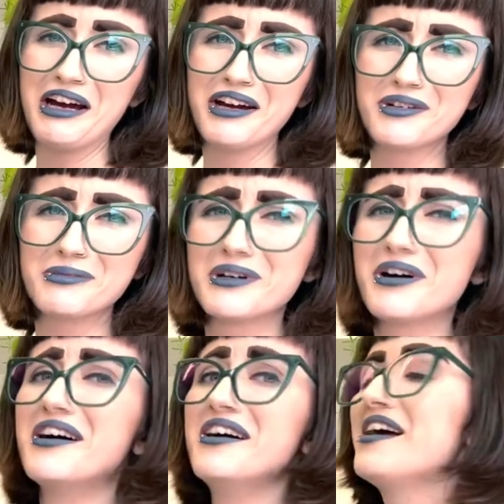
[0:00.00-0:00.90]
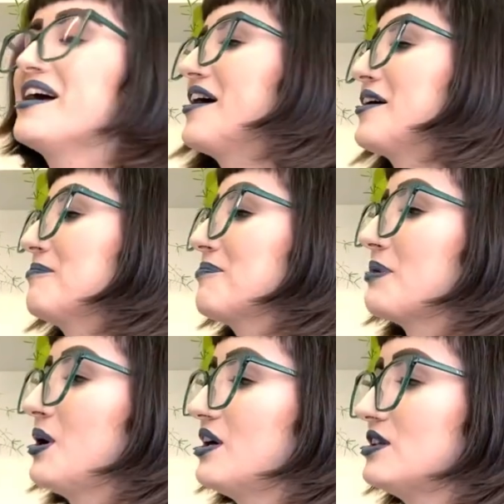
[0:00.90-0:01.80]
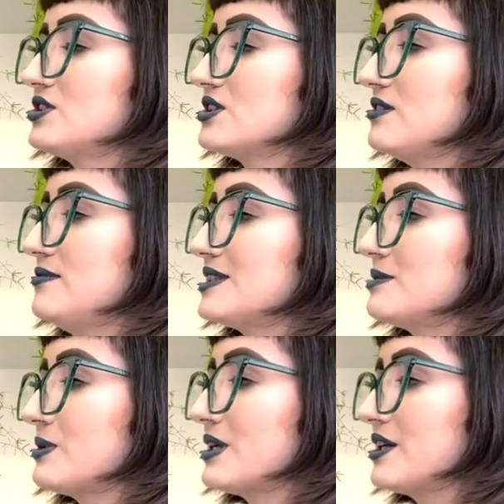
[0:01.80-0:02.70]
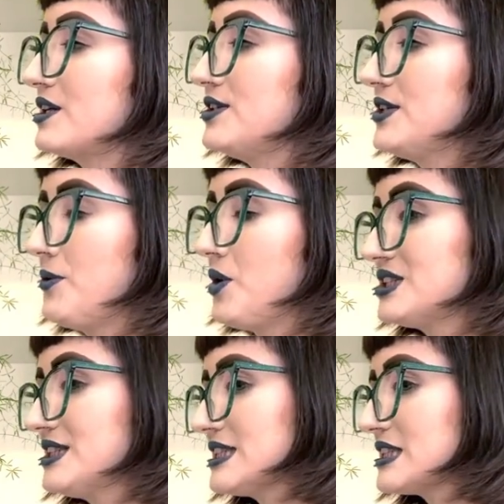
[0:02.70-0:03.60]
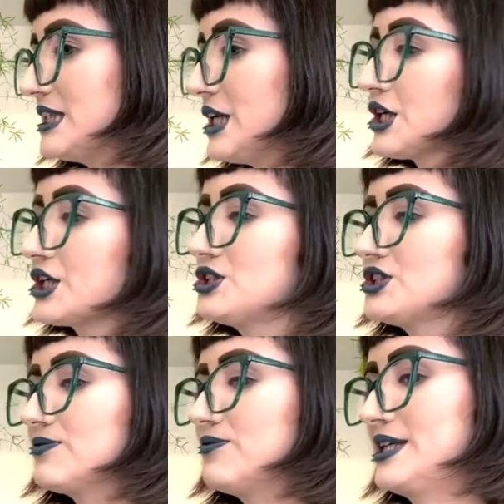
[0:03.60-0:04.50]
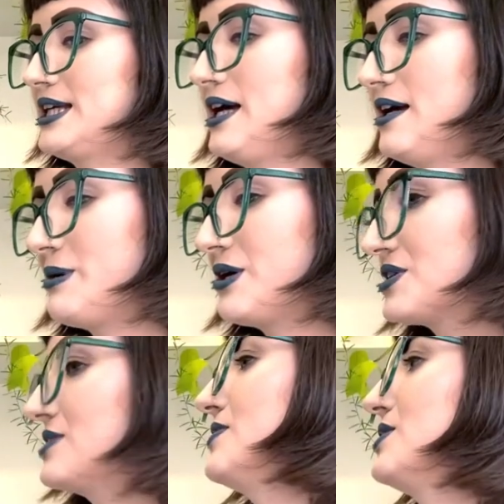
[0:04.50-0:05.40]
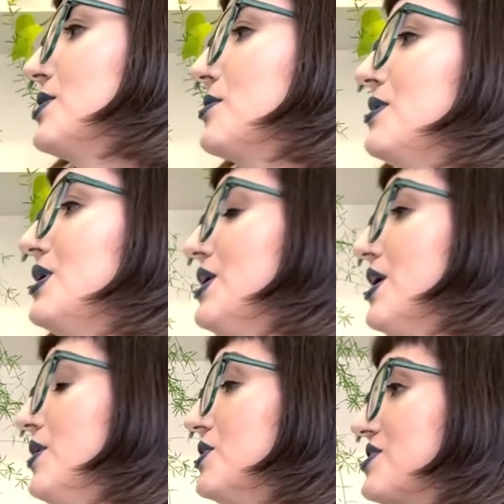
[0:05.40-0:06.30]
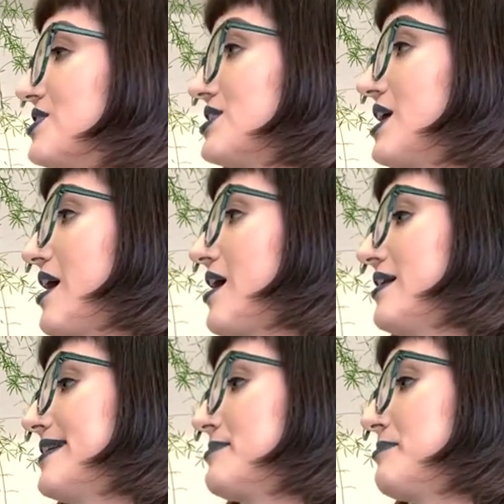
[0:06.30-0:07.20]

hope not. Um, but I just love this plant. And you know, honestly, I could just forget about this video right now and just stare at this